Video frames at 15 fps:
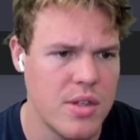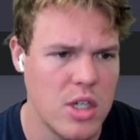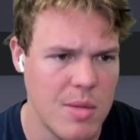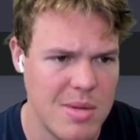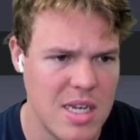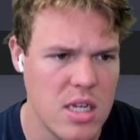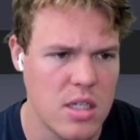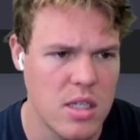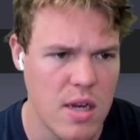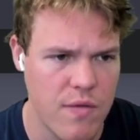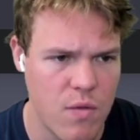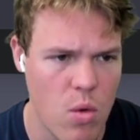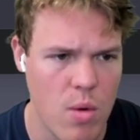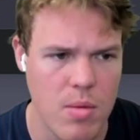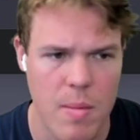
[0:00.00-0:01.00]
The GPT is
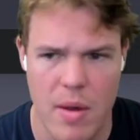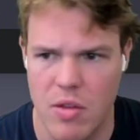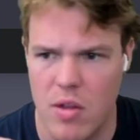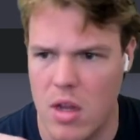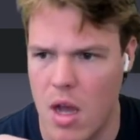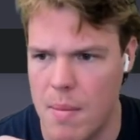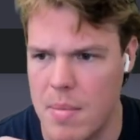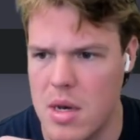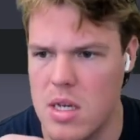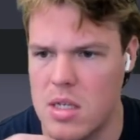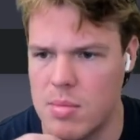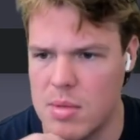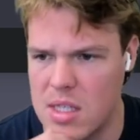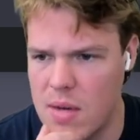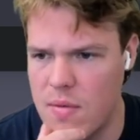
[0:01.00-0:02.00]
informed about the company's
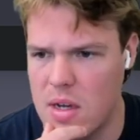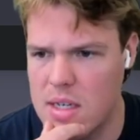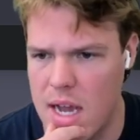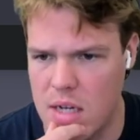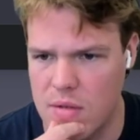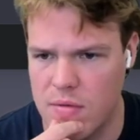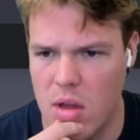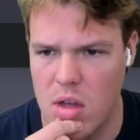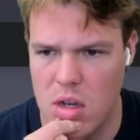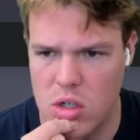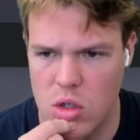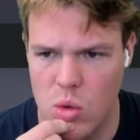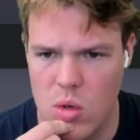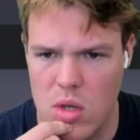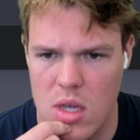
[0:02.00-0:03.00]
specific tax filing
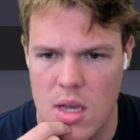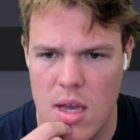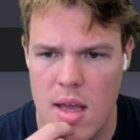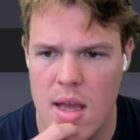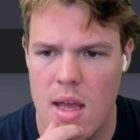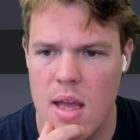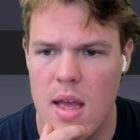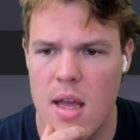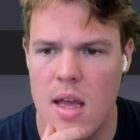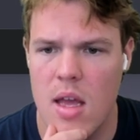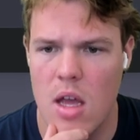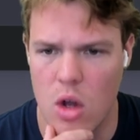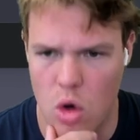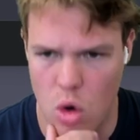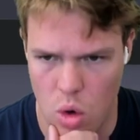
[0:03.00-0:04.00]
history,
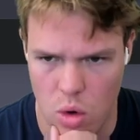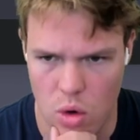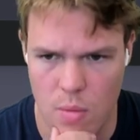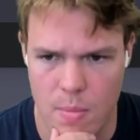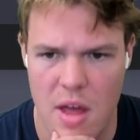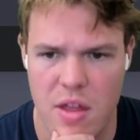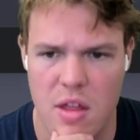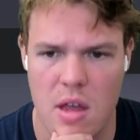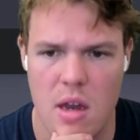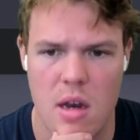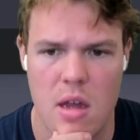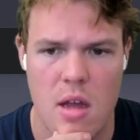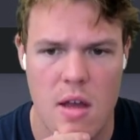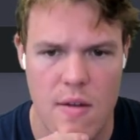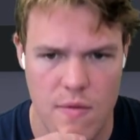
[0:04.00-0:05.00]
the Coro method,
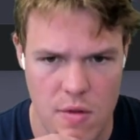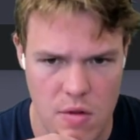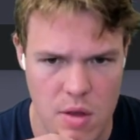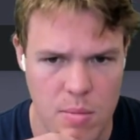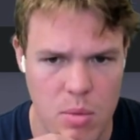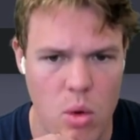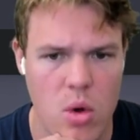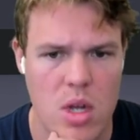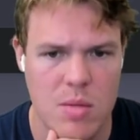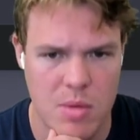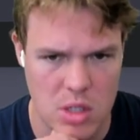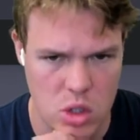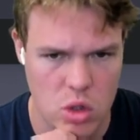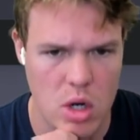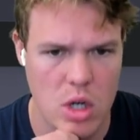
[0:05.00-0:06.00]
50 employees,
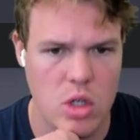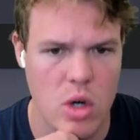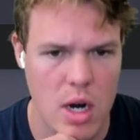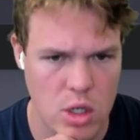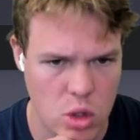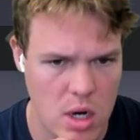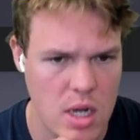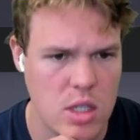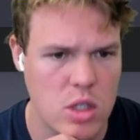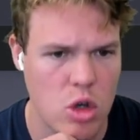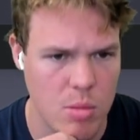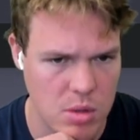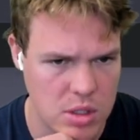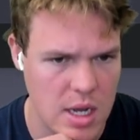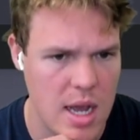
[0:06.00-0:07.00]
business structure, address,
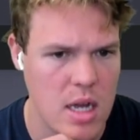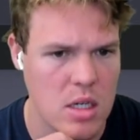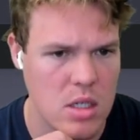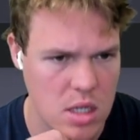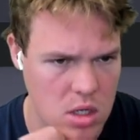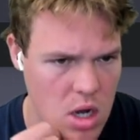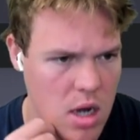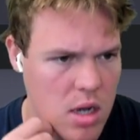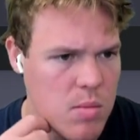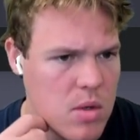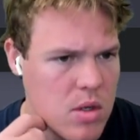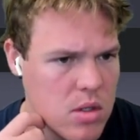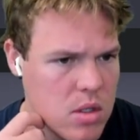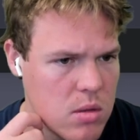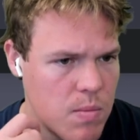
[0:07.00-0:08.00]
TurboTax, key
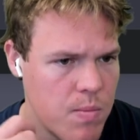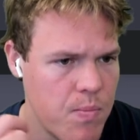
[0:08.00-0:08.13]
documents.